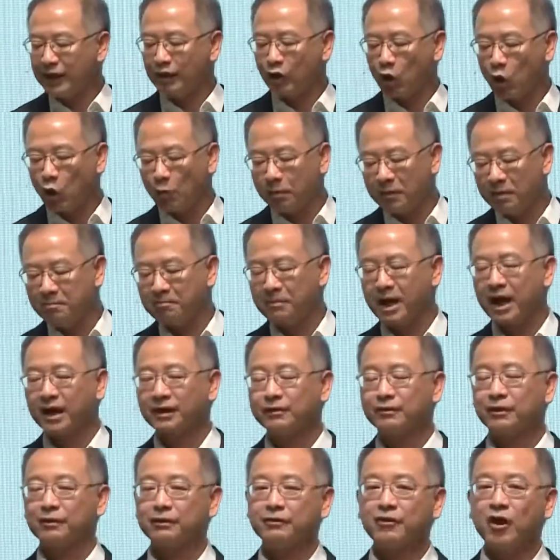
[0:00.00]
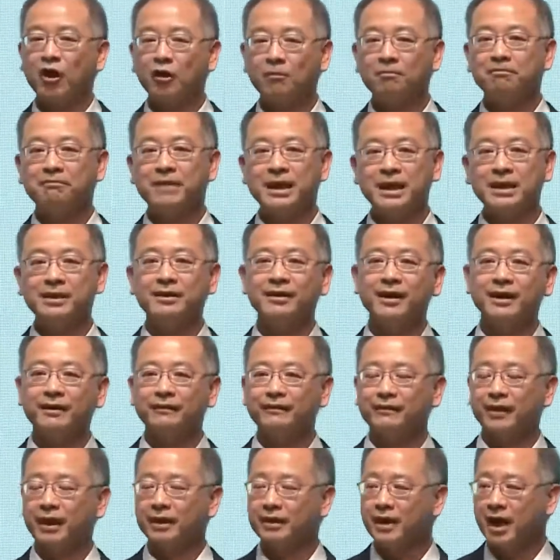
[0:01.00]
open mind does not mean that
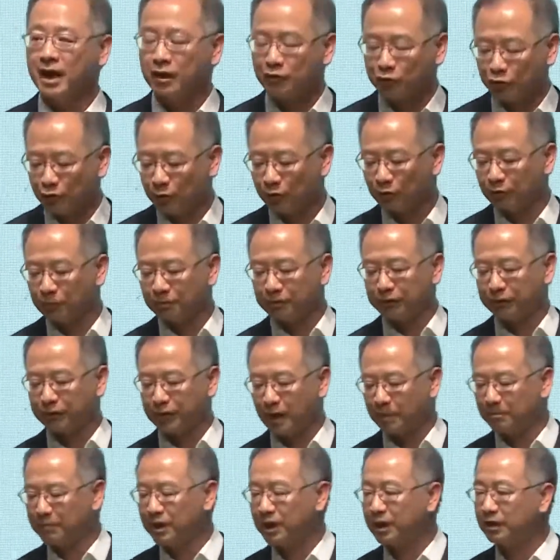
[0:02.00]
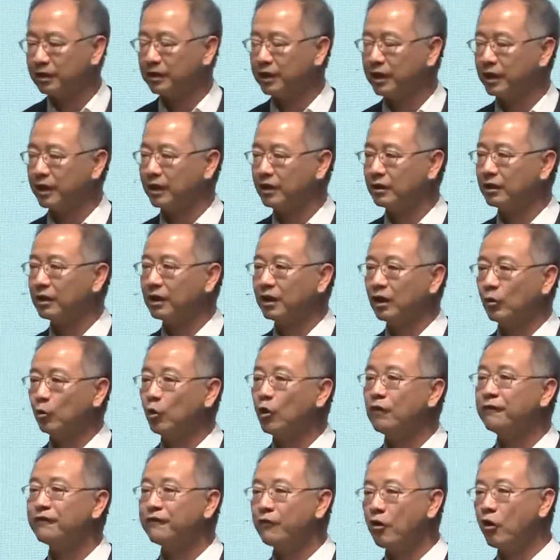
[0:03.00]
financial stability will
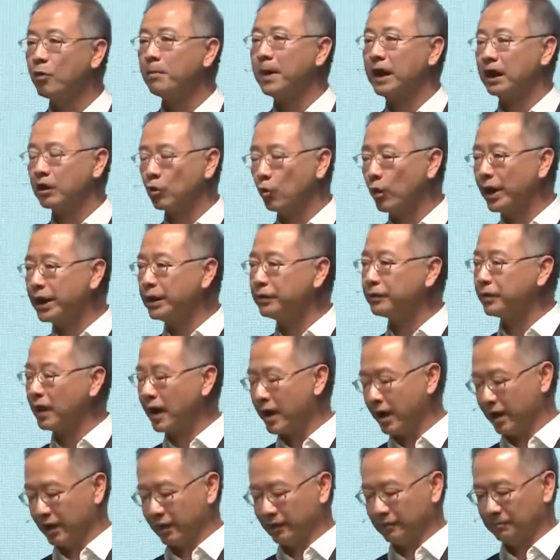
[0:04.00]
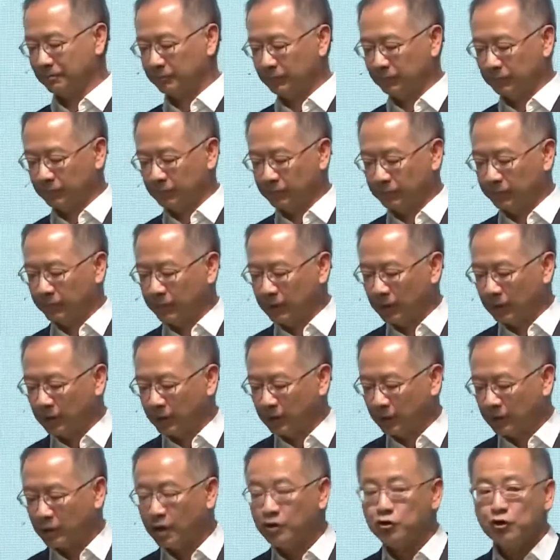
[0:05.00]
fall by the wayside.
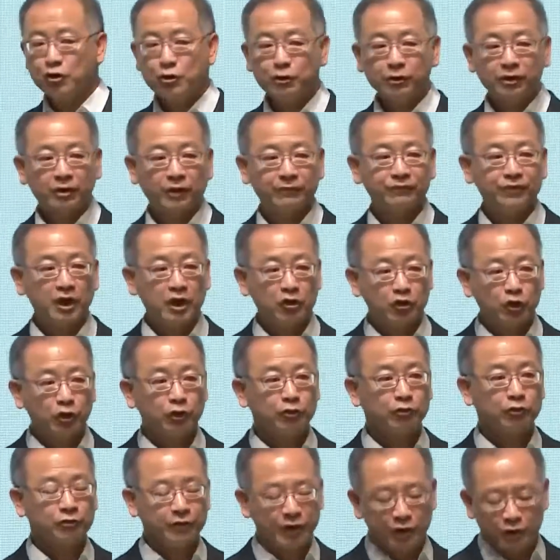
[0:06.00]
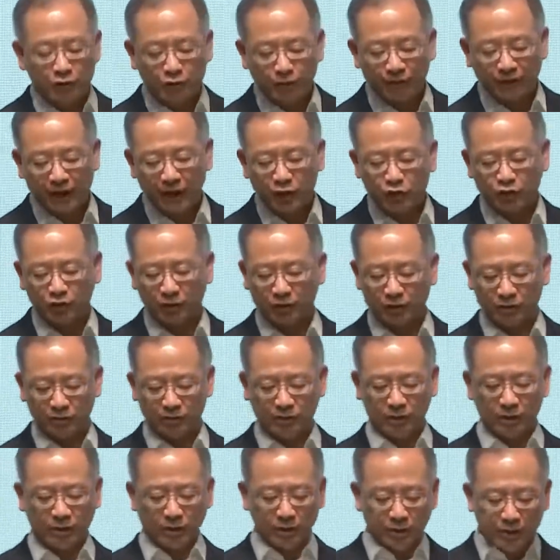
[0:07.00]
The use of digital innovation
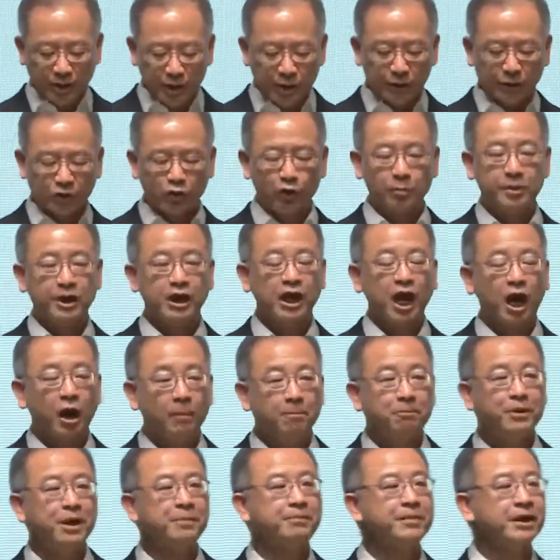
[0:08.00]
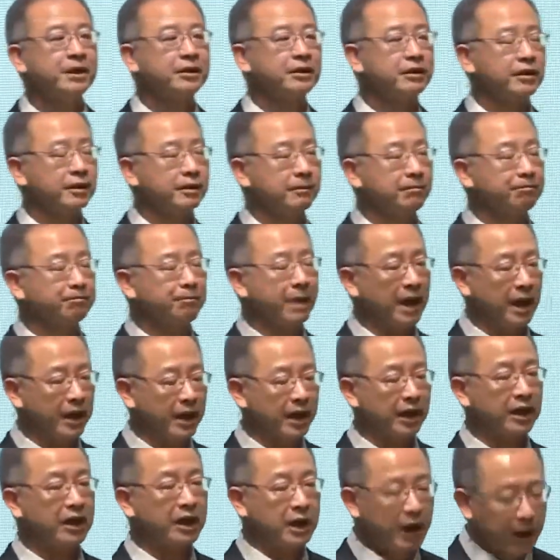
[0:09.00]
needs to be complemented by a
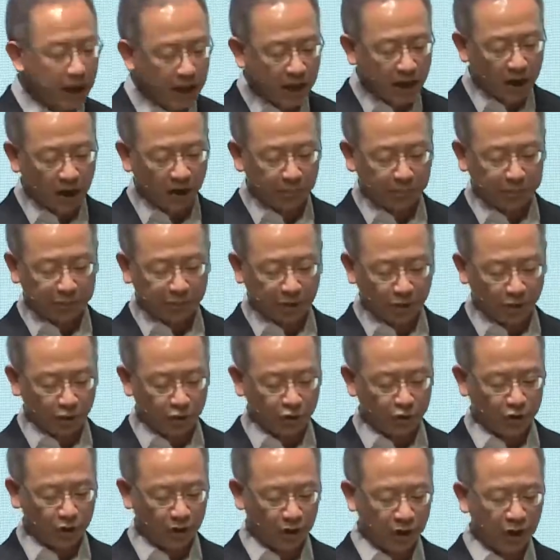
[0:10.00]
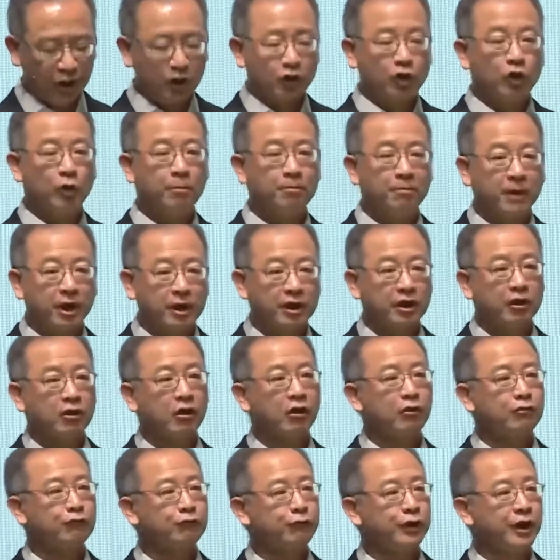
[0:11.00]
clear approach to money
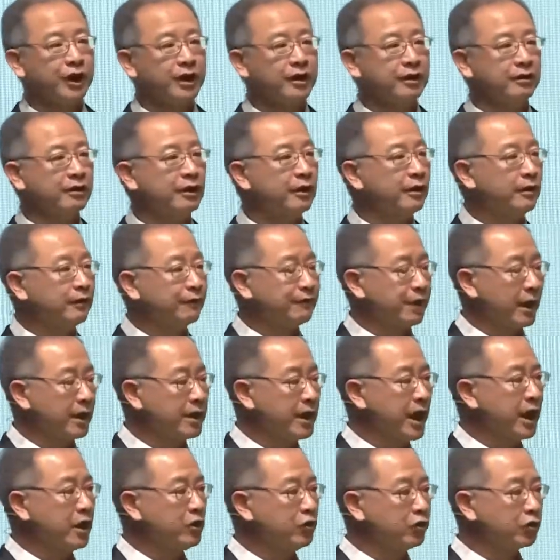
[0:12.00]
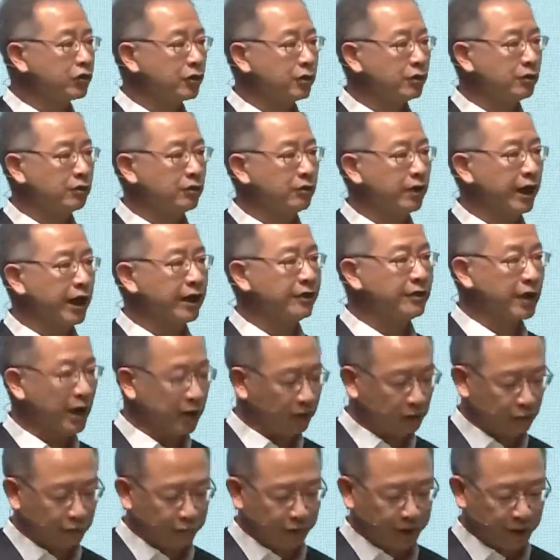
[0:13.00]
laundering, financial, and
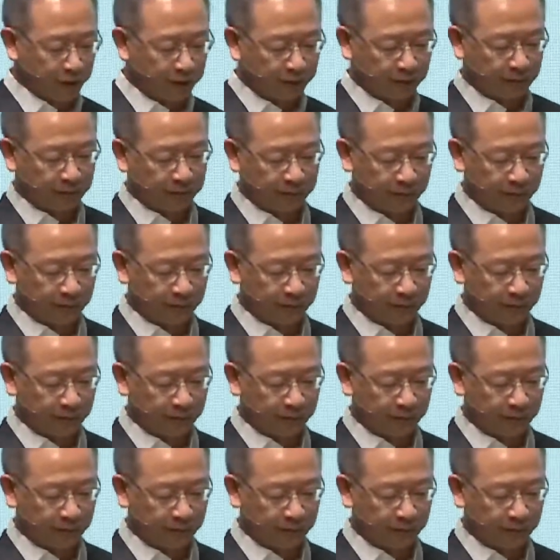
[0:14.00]
other risks.